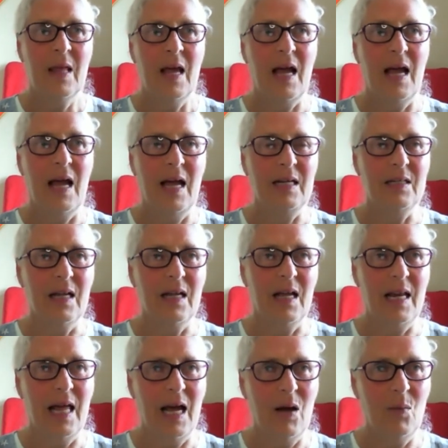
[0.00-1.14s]
and
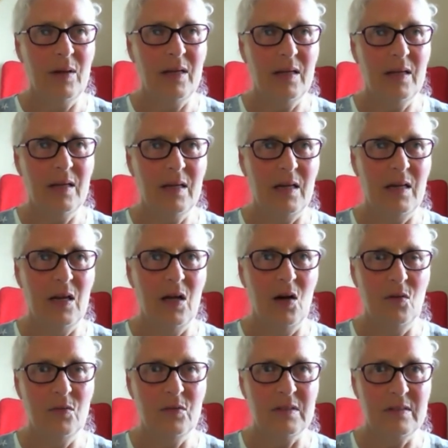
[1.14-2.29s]
allowing
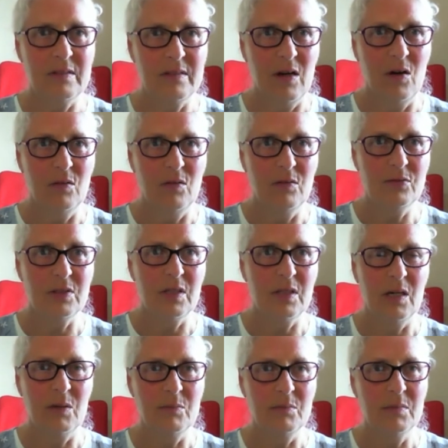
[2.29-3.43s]
love itself to
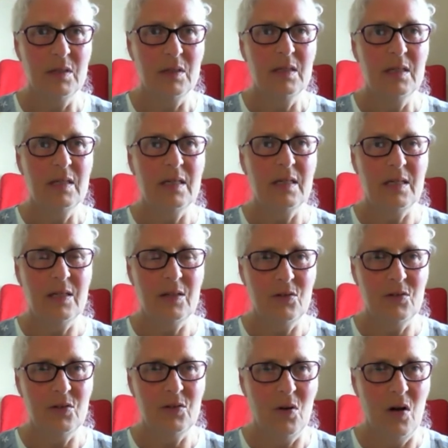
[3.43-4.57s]
come into
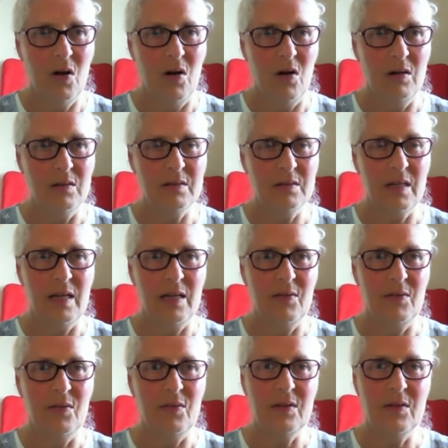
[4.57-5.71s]
your heart,
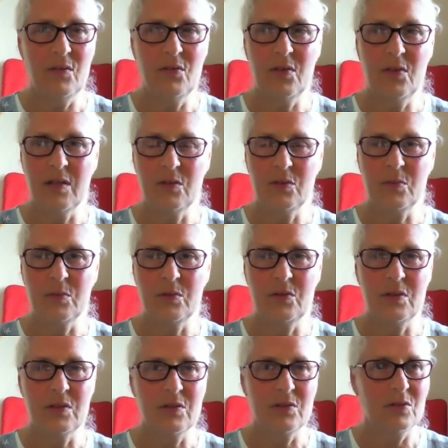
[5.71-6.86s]
and these things will
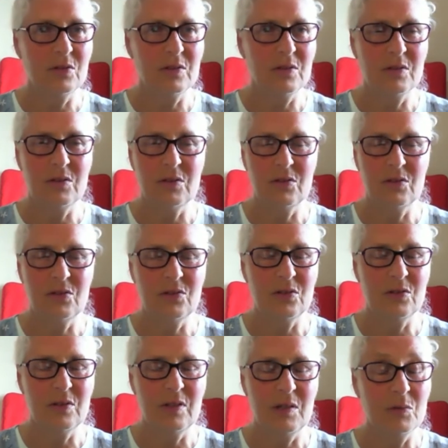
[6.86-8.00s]
just
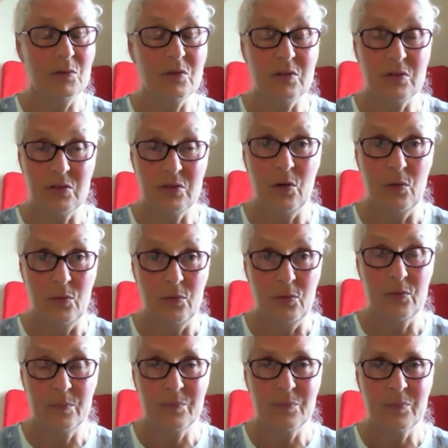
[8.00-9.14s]
they will dissolve.
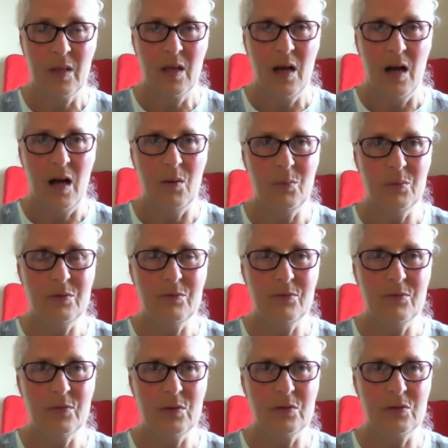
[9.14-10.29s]
I wouldn't
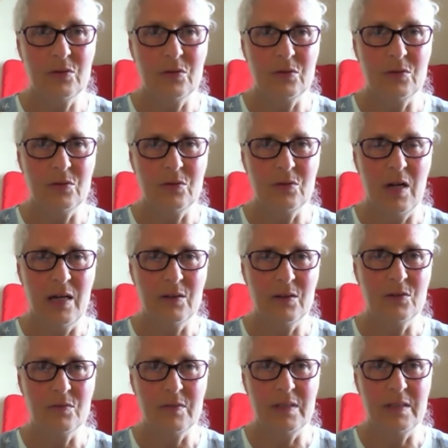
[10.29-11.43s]
focus on how
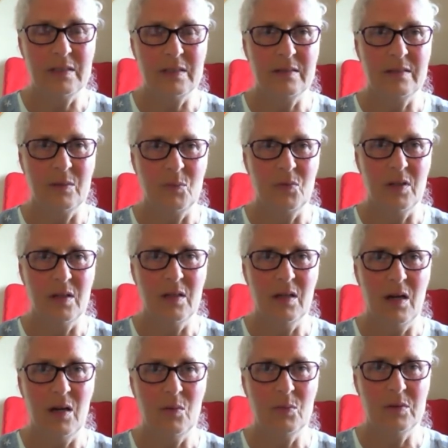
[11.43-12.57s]
to release something.
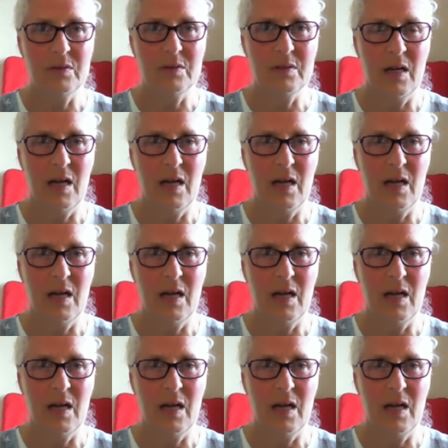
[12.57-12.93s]
I would